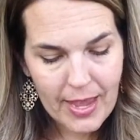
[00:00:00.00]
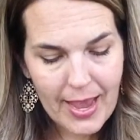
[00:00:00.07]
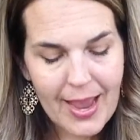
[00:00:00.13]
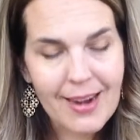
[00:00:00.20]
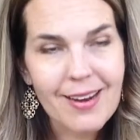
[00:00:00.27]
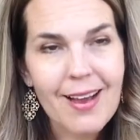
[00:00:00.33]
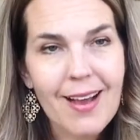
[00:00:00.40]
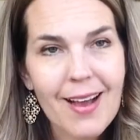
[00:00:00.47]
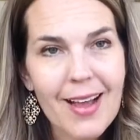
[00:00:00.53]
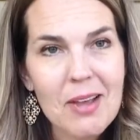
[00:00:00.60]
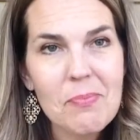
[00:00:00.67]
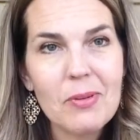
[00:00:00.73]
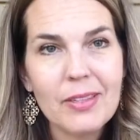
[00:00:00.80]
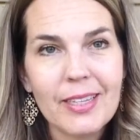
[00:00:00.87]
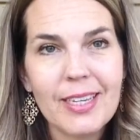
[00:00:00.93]
And
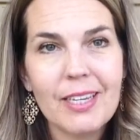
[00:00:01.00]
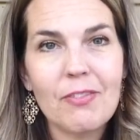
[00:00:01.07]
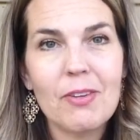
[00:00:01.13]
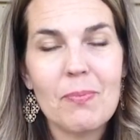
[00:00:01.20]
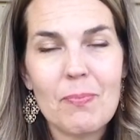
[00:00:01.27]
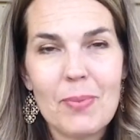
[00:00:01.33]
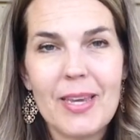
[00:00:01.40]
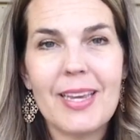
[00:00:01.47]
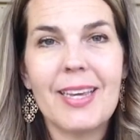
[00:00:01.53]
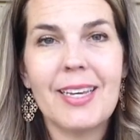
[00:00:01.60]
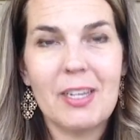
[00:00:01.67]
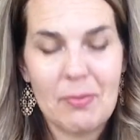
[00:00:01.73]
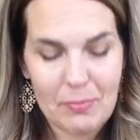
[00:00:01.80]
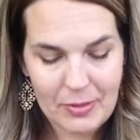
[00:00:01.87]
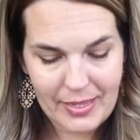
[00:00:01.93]
I believe in being
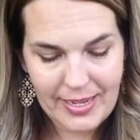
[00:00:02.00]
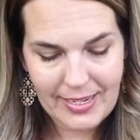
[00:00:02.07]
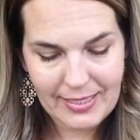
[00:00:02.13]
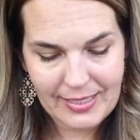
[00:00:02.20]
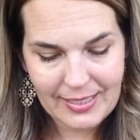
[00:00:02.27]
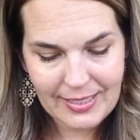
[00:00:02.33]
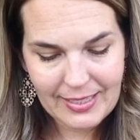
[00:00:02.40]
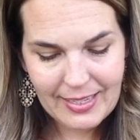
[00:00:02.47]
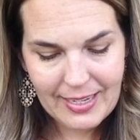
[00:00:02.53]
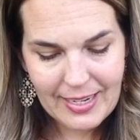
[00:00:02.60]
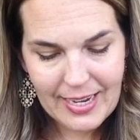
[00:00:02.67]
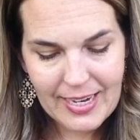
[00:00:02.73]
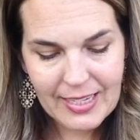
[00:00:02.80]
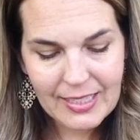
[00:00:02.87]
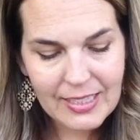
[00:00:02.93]
complete,
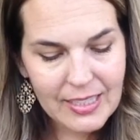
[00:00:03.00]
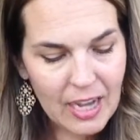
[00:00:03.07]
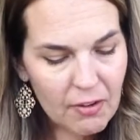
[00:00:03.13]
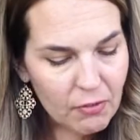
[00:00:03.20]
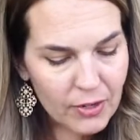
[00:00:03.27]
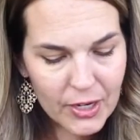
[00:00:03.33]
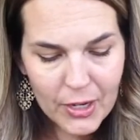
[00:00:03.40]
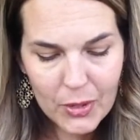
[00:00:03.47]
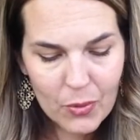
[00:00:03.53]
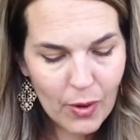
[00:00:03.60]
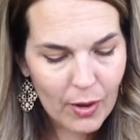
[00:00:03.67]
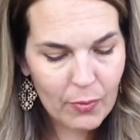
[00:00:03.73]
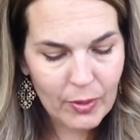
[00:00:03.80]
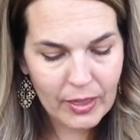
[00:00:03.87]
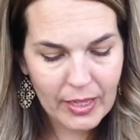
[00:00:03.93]
in discovering who
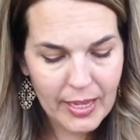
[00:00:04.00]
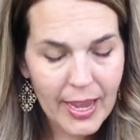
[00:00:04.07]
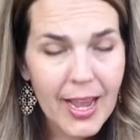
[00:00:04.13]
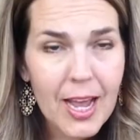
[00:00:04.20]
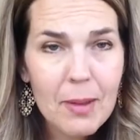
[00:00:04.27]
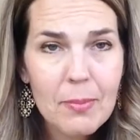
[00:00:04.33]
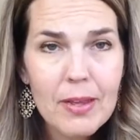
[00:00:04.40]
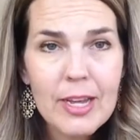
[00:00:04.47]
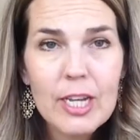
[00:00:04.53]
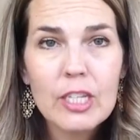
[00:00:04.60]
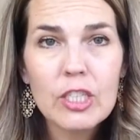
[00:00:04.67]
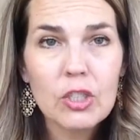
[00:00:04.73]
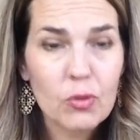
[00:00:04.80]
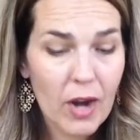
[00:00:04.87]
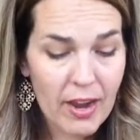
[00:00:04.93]
I really am,
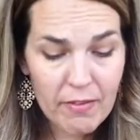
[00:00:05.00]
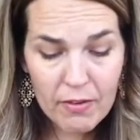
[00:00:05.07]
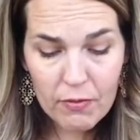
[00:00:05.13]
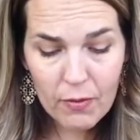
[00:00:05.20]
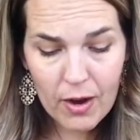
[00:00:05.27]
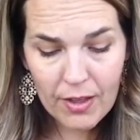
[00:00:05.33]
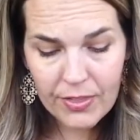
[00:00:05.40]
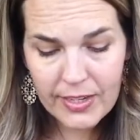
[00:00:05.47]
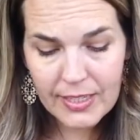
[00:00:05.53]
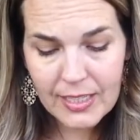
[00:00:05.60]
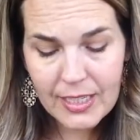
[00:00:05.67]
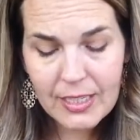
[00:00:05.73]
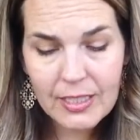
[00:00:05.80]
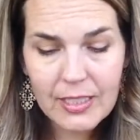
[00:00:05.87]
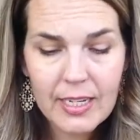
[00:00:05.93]
striving for
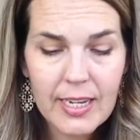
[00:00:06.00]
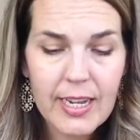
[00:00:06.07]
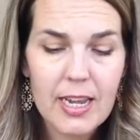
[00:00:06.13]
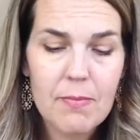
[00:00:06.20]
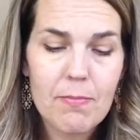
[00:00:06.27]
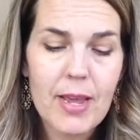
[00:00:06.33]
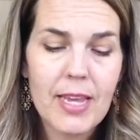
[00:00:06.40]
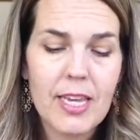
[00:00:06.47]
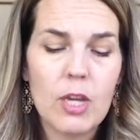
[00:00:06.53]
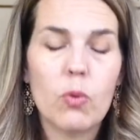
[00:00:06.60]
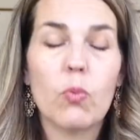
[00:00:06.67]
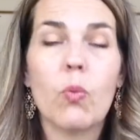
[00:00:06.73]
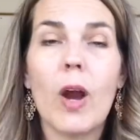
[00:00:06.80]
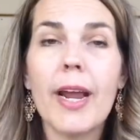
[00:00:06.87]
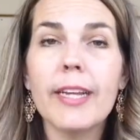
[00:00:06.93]
authenticity, and
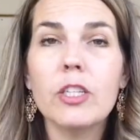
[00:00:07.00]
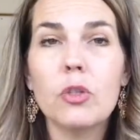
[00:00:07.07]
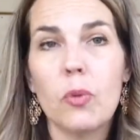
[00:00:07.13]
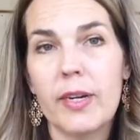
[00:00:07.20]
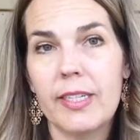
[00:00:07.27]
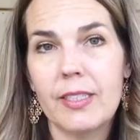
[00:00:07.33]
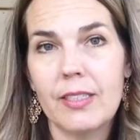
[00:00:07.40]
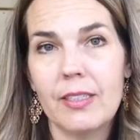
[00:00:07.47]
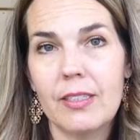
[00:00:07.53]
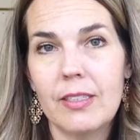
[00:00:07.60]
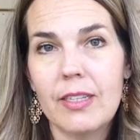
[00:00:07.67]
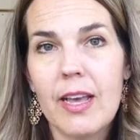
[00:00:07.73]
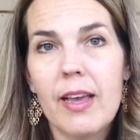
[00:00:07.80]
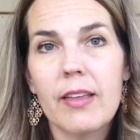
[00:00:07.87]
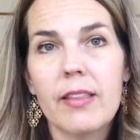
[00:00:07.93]
making right
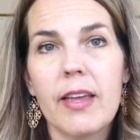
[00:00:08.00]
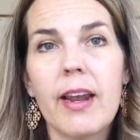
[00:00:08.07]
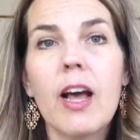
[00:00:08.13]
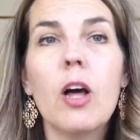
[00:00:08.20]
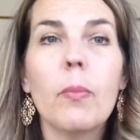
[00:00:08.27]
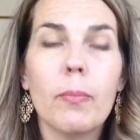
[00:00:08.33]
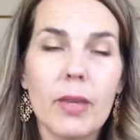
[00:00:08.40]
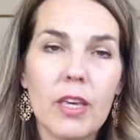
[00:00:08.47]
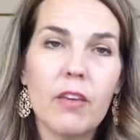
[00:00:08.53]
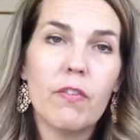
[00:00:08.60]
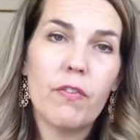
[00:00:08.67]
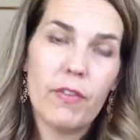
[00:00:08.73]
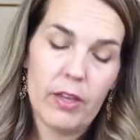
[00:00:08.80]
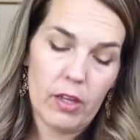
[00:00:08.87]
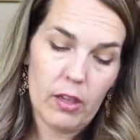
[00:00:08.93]
choices that help me
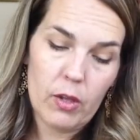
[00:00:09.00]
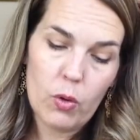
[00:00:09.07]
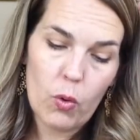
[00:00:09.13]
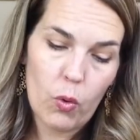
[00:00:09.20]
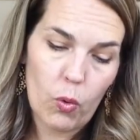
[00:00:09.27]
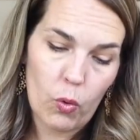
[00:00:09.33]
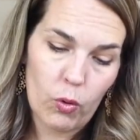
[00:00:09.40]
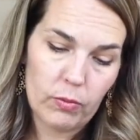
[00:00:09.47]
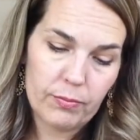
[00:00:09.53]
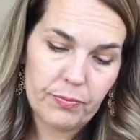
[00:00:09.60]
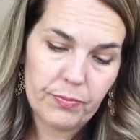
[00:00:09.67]
feel whole.